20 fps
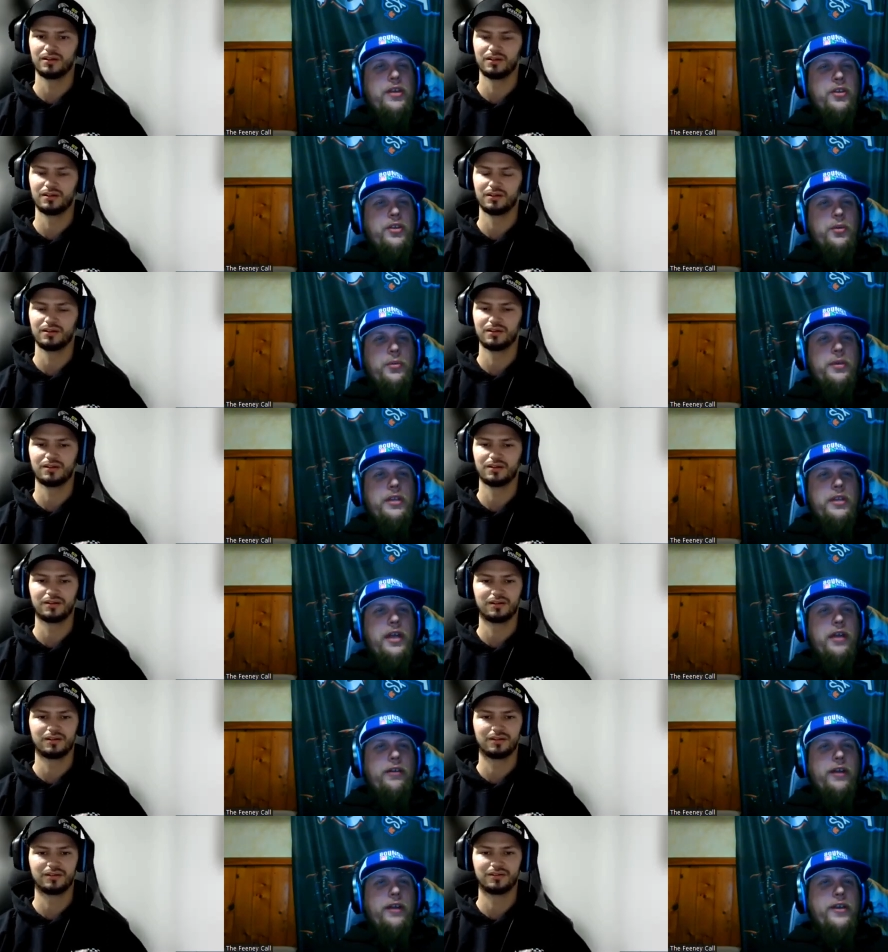Speaker 1: is you win
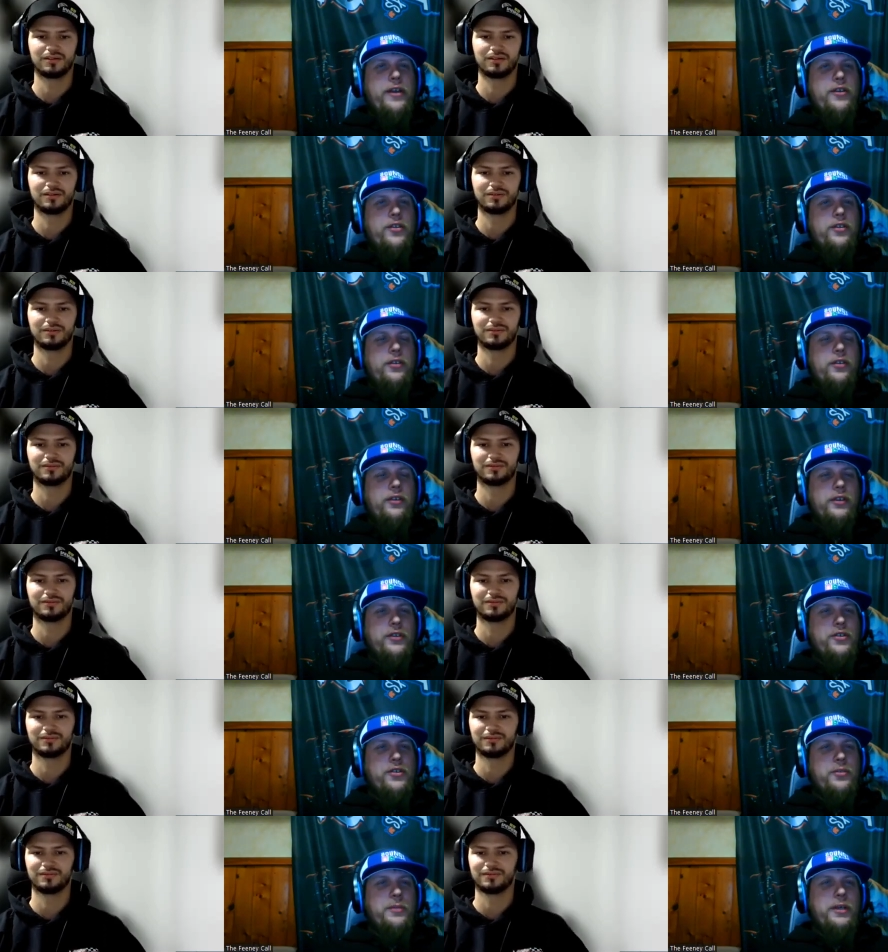that race.
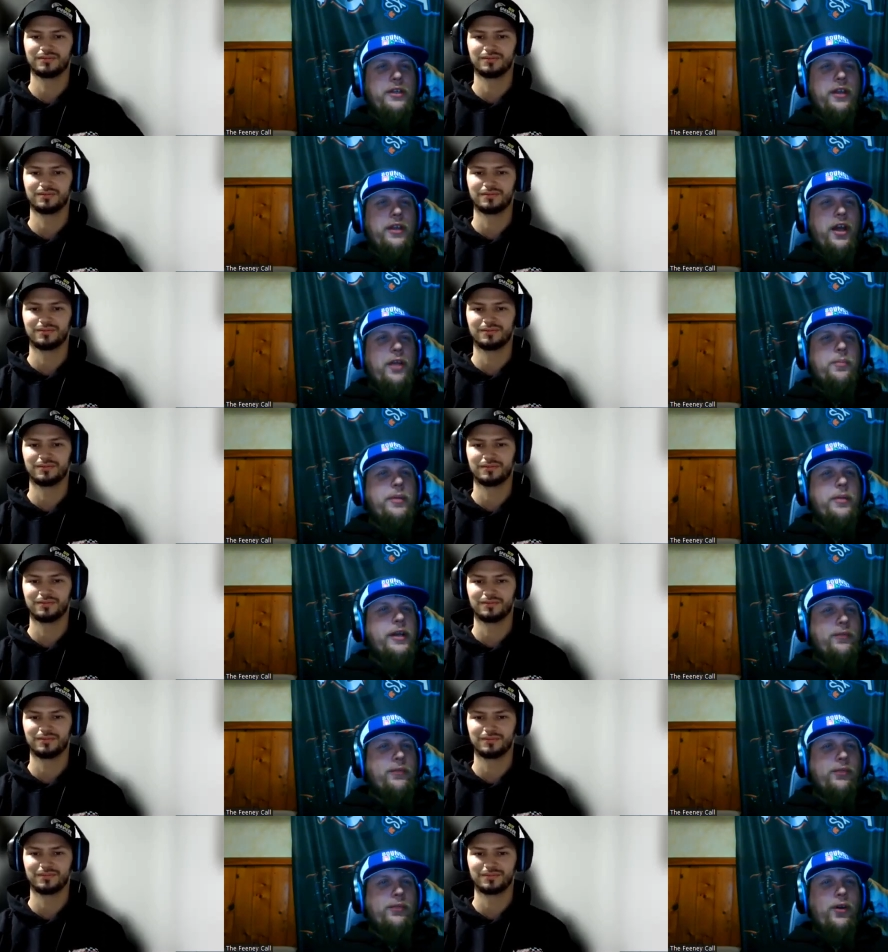There's gonna be a lot of beer
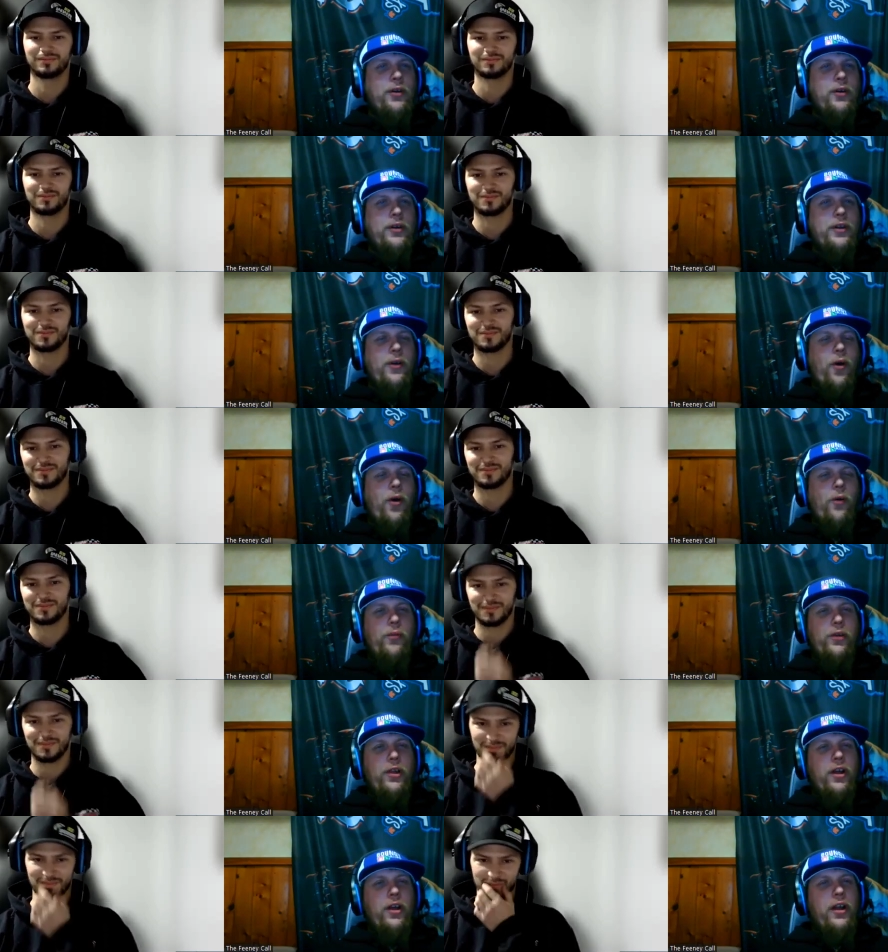flowing and
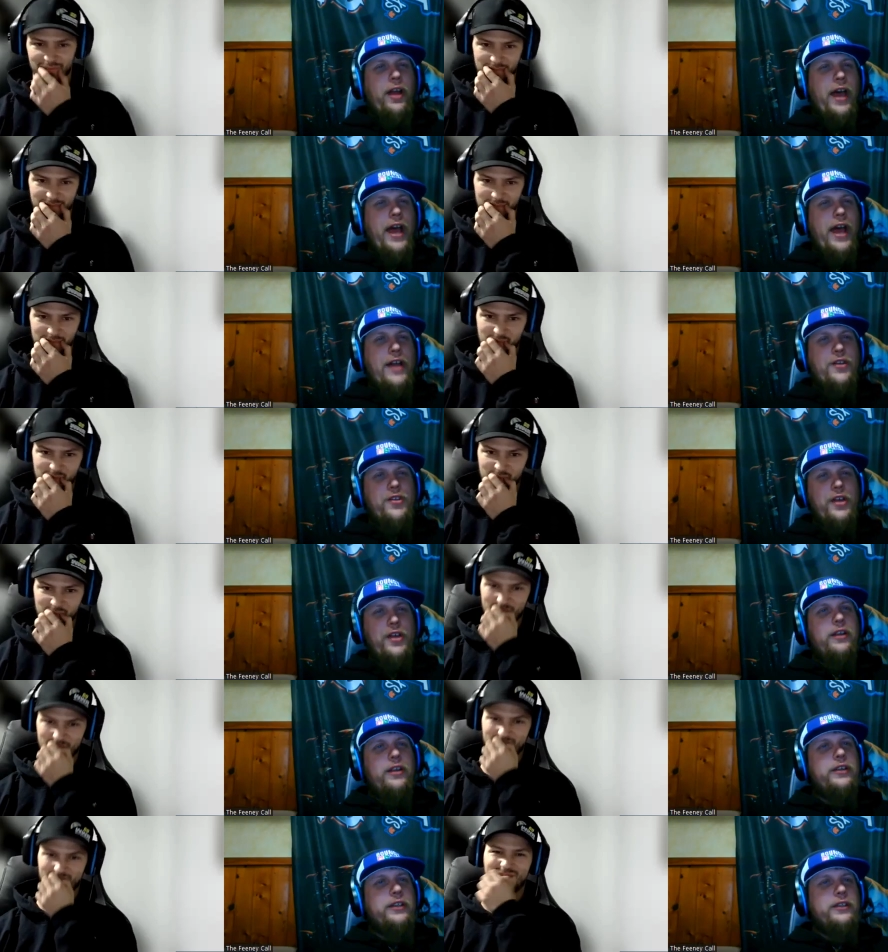hopefully a lot of half
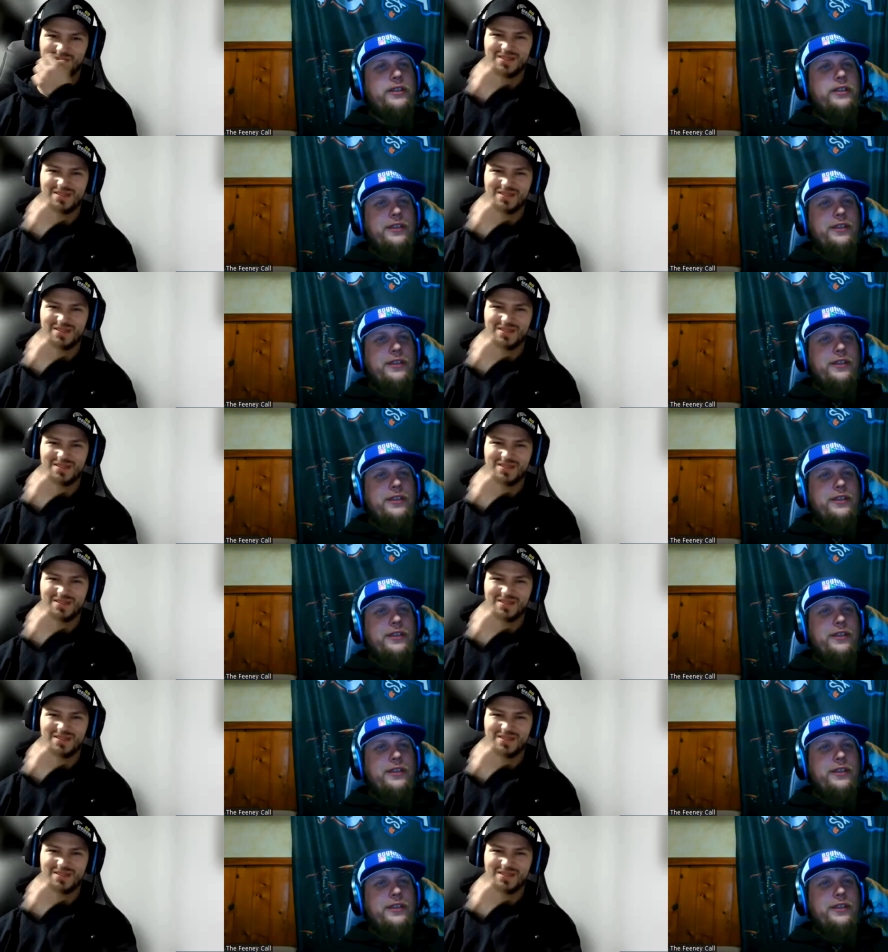selling.